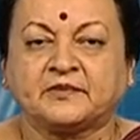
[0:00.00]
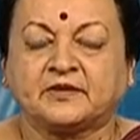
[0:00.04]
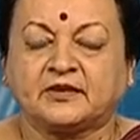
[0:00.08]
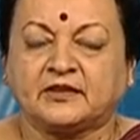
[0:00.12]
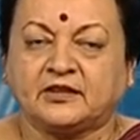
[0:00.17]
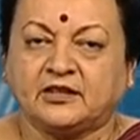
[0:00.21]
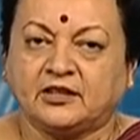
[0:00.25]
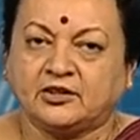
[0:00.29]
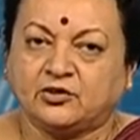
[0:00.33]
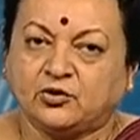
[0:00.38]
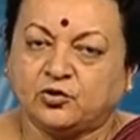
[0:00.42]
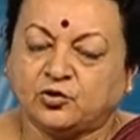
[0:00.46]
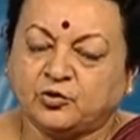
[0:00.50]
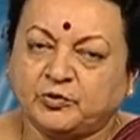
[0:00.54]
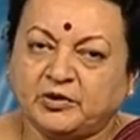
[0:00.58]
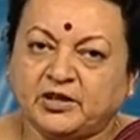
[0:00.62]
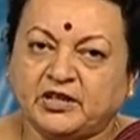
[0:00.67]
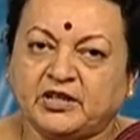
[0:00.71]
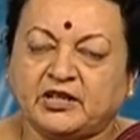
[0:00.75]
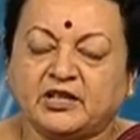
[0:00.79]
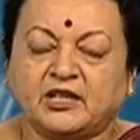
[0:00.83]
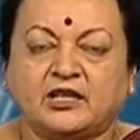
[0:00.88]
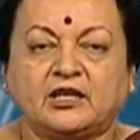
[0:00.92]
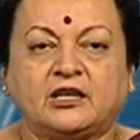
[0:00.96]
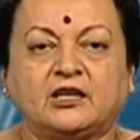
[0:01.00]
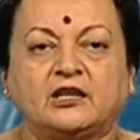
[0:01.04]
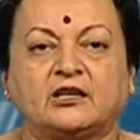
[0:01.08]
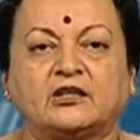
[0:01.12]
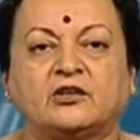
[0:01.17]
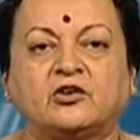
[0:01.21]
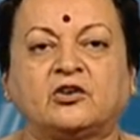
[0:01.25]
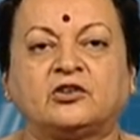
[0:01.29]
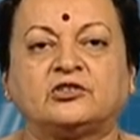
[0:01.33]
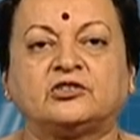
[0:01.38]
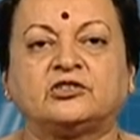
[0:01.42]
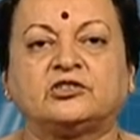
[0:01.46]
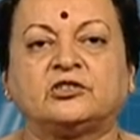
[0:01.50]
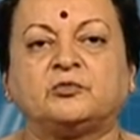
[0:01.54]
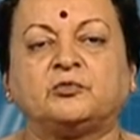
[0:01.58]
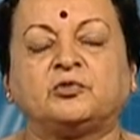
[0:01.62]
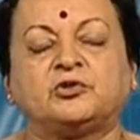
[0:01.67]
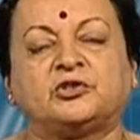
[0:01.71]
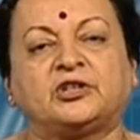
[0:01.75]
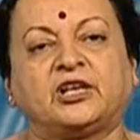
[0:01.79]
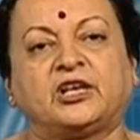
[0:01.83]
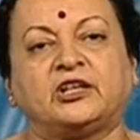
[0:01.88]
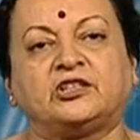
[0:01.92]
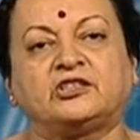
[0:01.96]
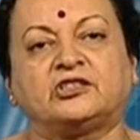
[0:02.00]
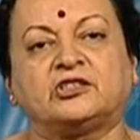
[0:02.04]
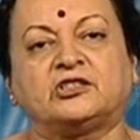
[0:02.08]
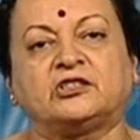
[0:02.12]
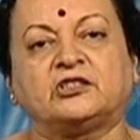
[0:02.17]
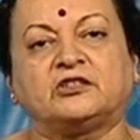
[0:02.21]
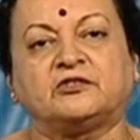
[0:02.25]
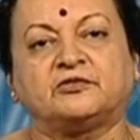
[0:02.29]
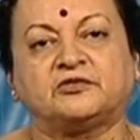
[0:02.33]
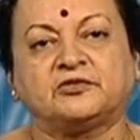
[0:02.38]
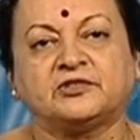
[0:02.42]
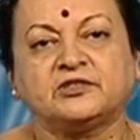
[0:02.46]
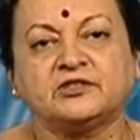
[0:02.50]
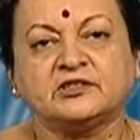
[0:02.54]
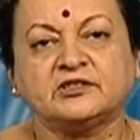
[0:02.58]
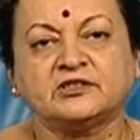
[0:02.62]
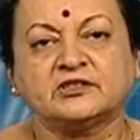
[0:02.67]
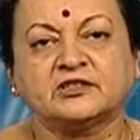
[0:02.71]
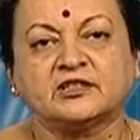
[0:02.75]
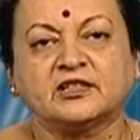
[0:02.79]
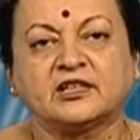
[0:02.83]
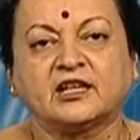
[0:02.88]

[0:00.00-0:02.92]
They do not maintain a constant potential difference.